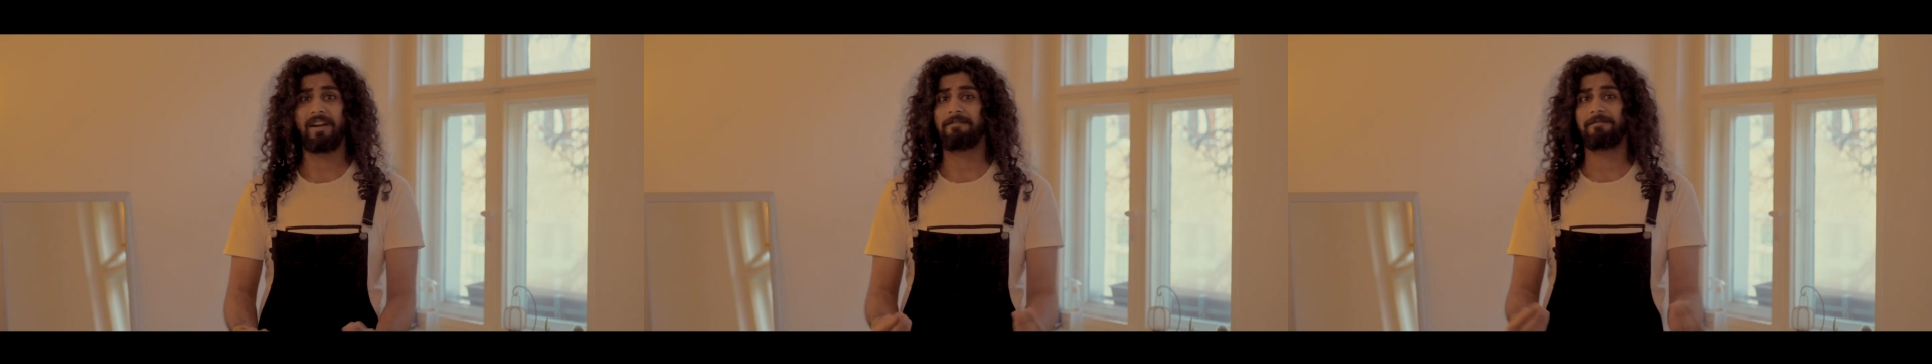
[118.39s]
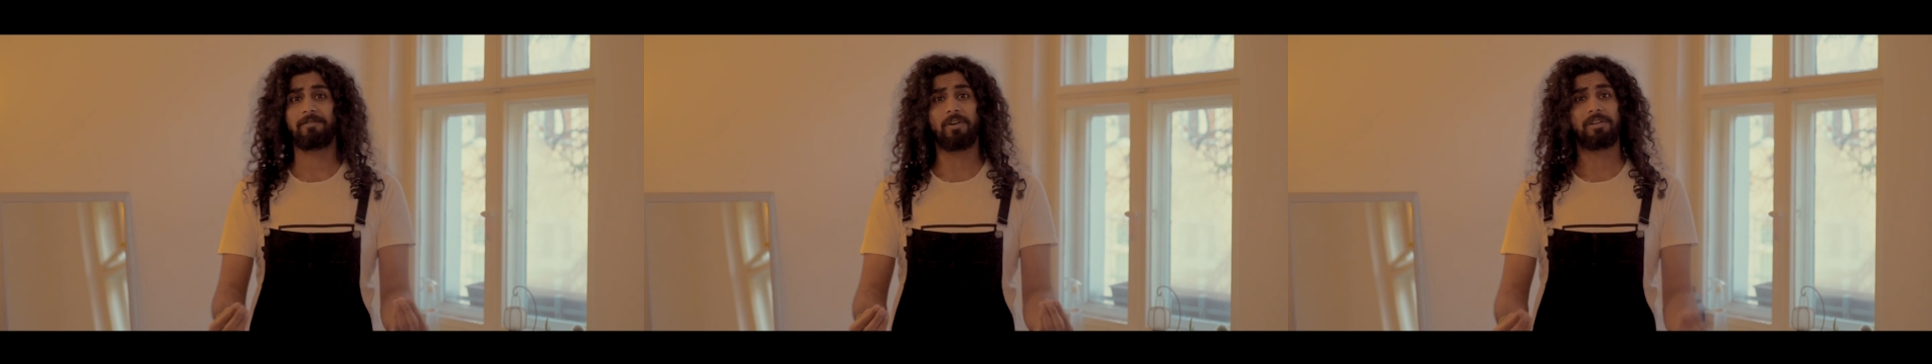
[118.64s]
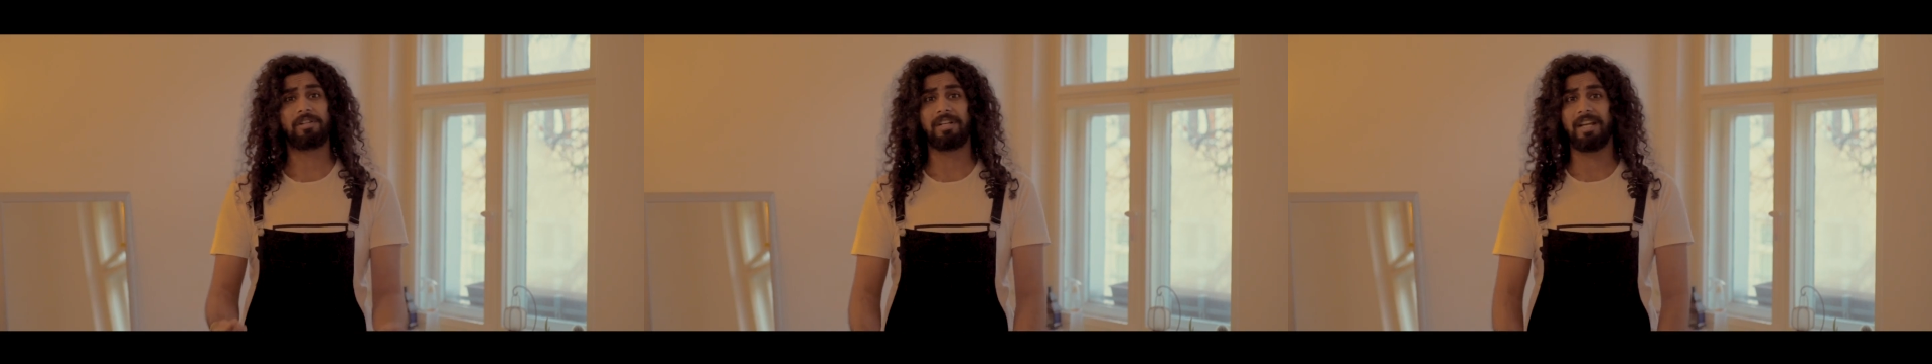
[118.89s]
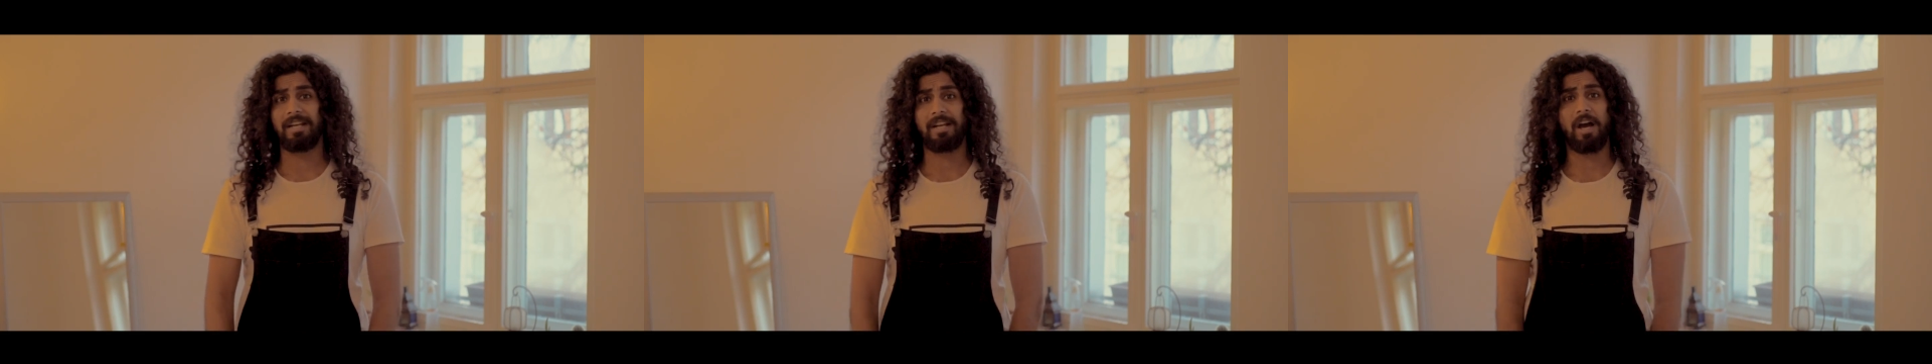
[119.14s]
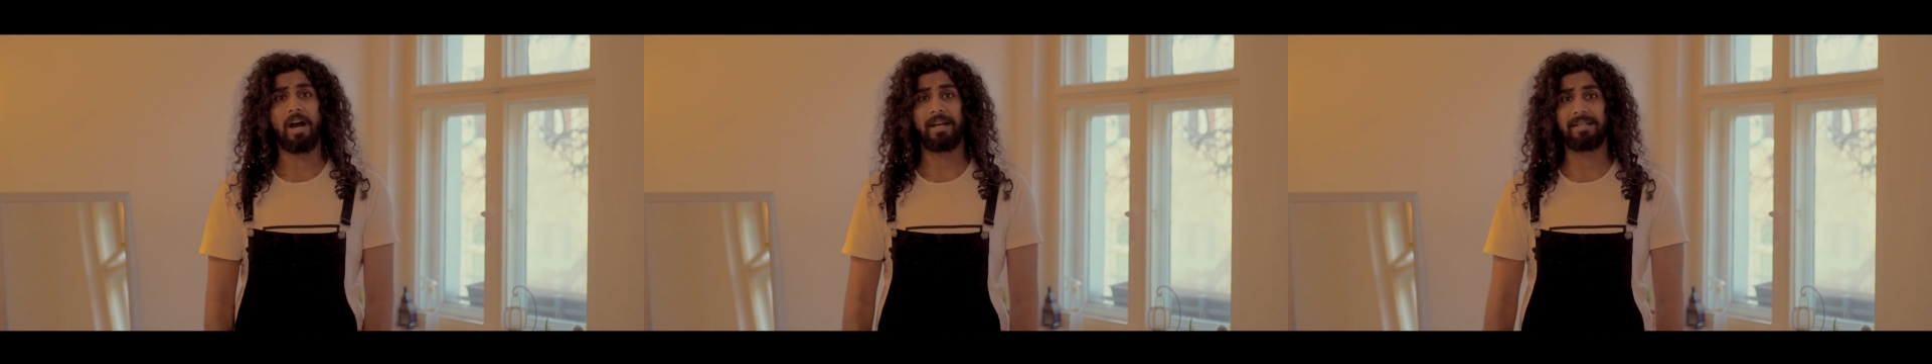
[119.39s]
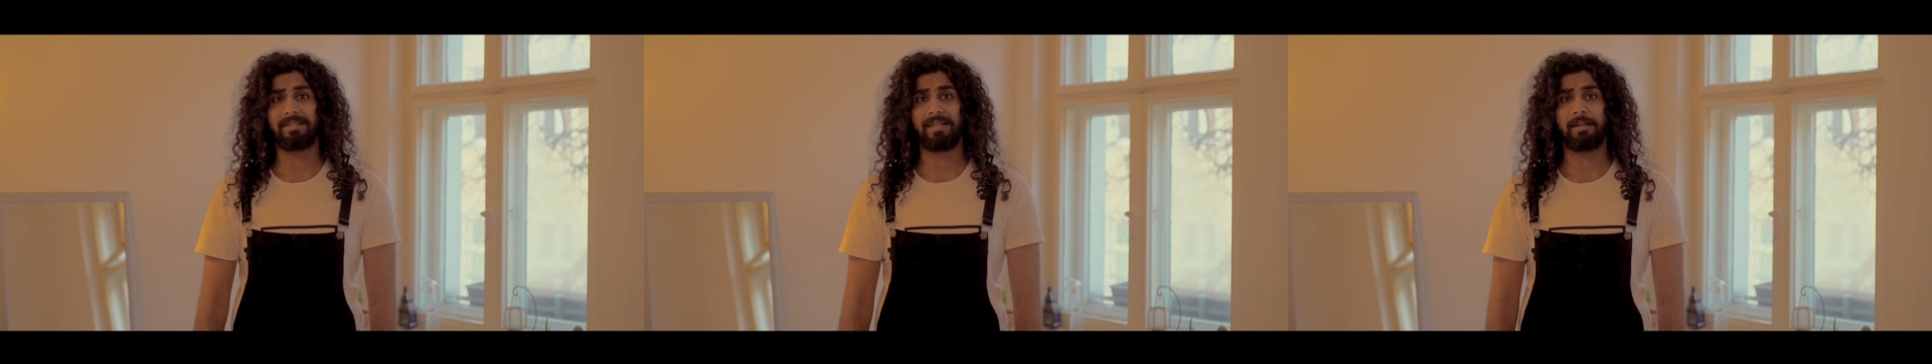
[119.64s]
are fun and
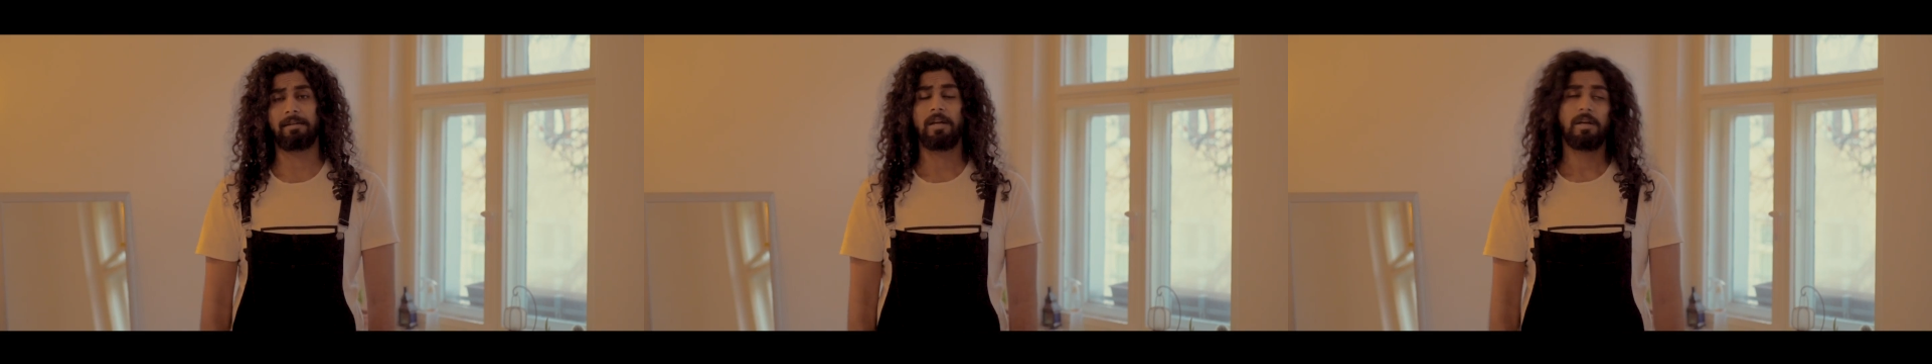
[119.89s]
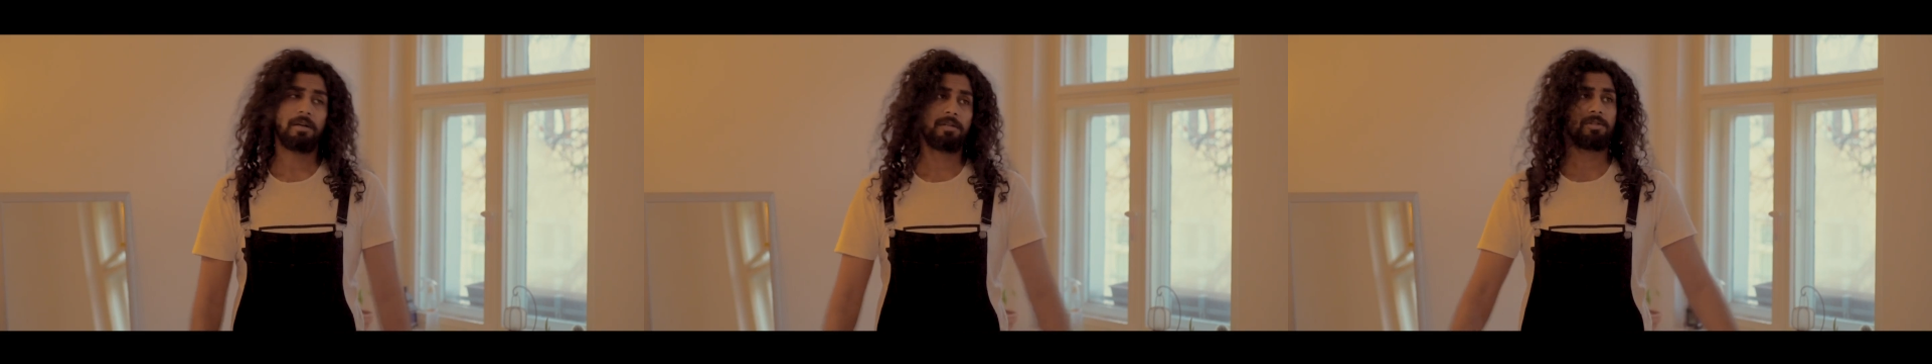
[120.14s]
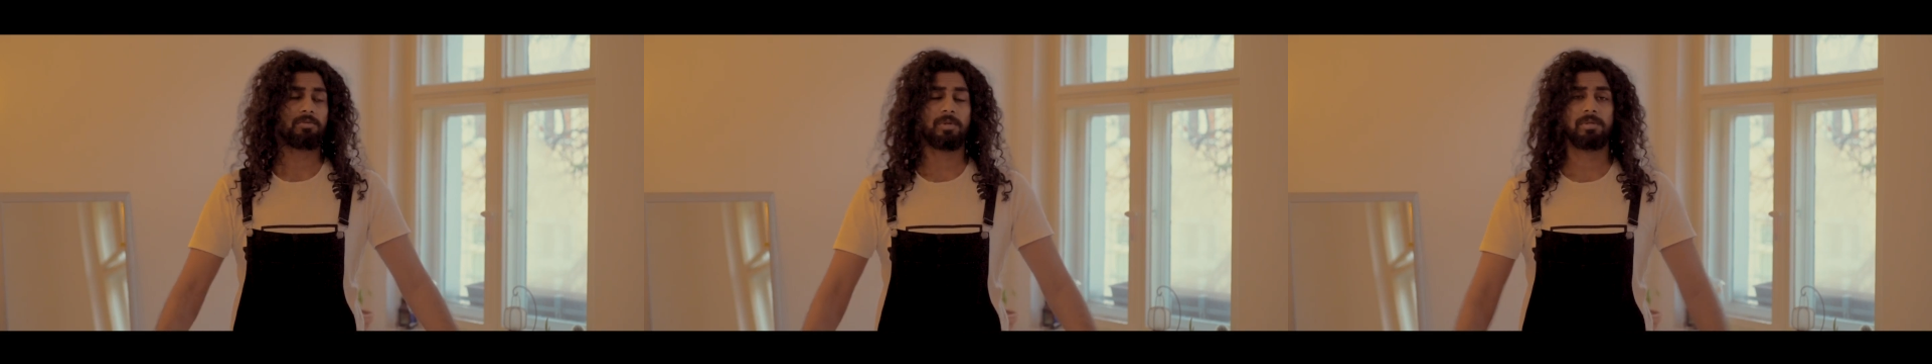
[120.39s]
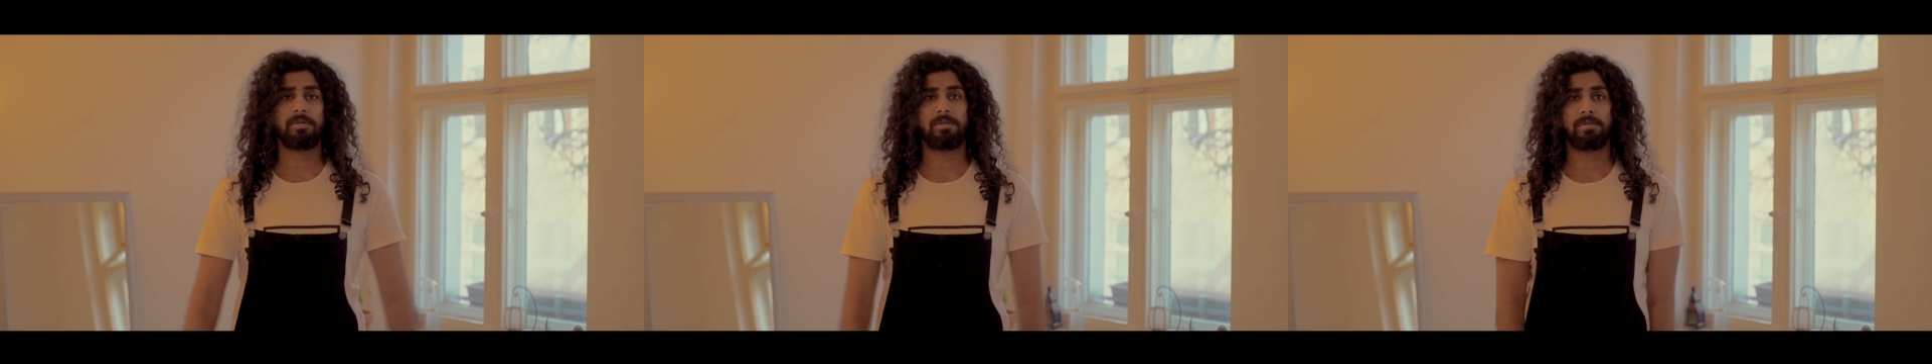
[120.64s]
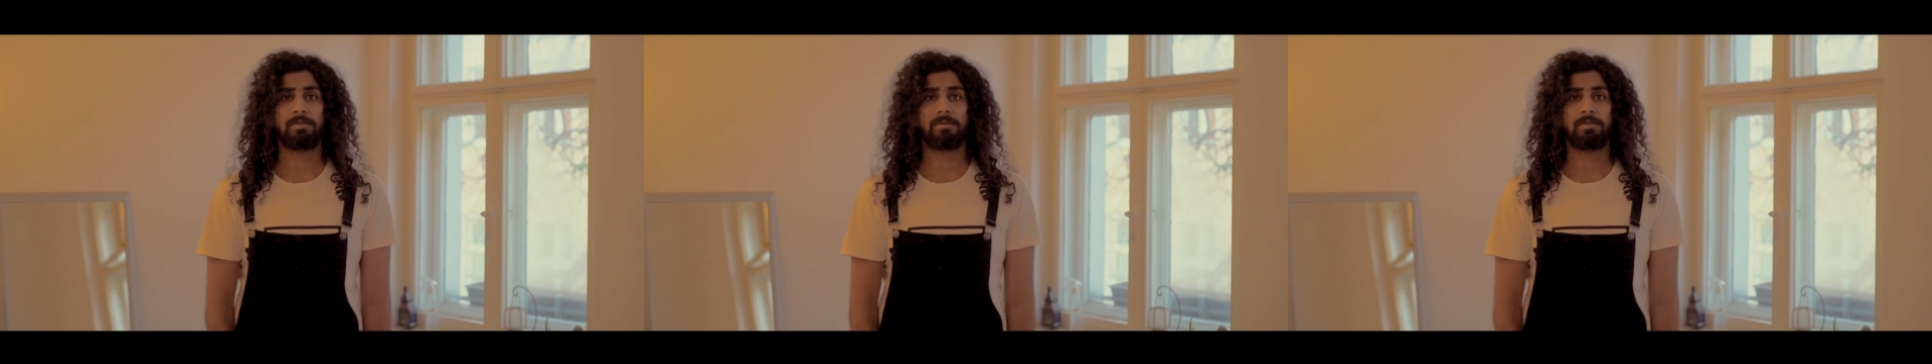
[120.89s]
nice and I just want to